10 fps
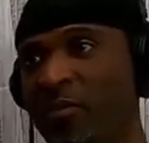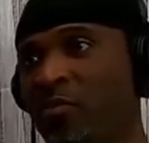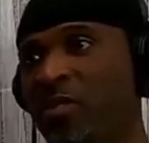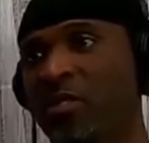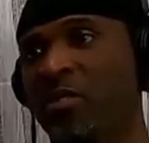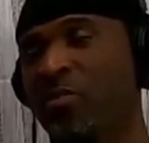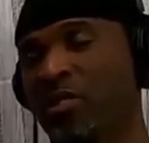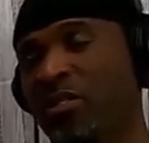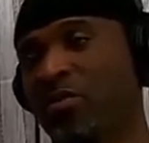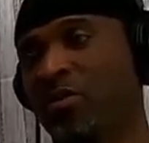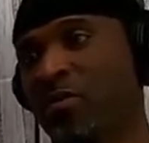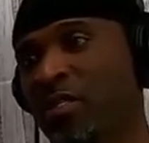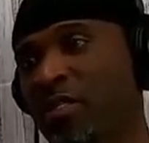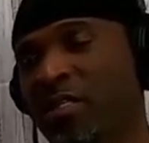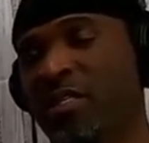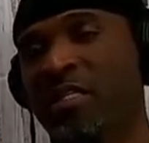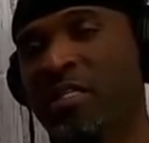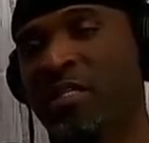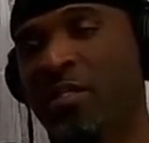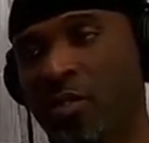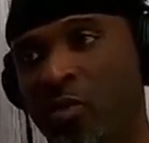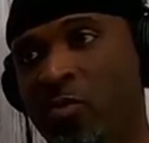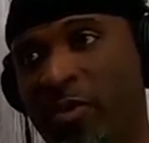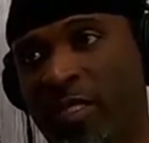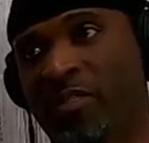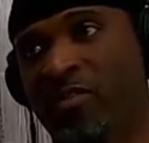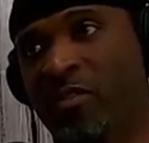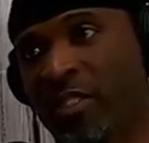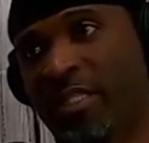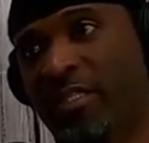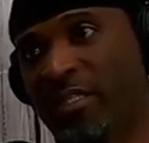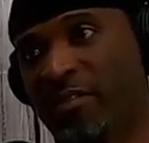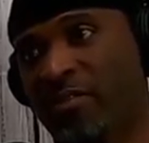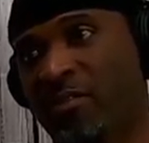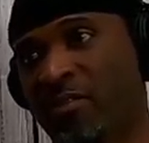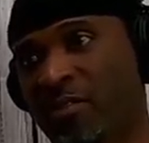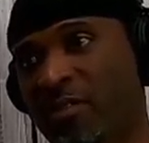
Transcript: But what, what are you doing when nobody's looking is right.